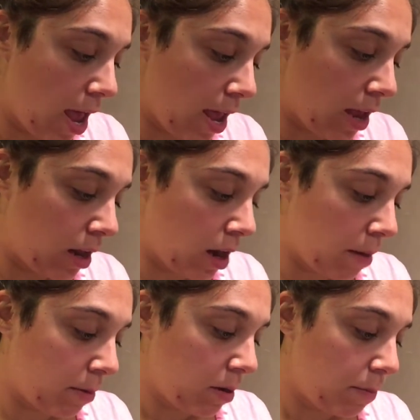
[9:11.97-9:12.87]
And
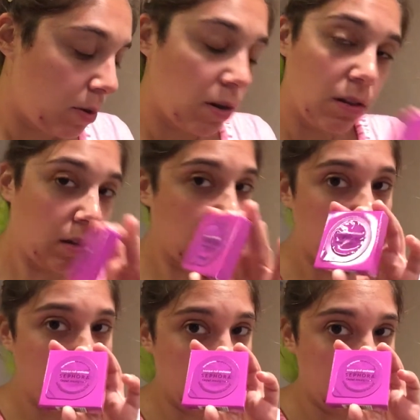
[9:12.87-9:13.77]
I'm gonna put on the
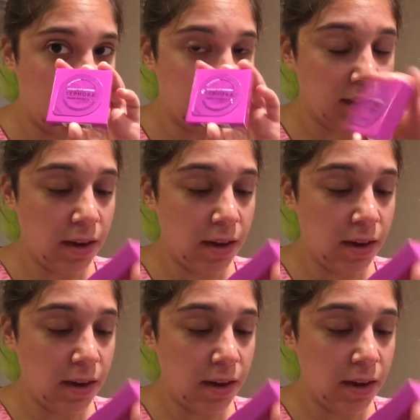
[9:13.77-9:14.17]
sleeping mask,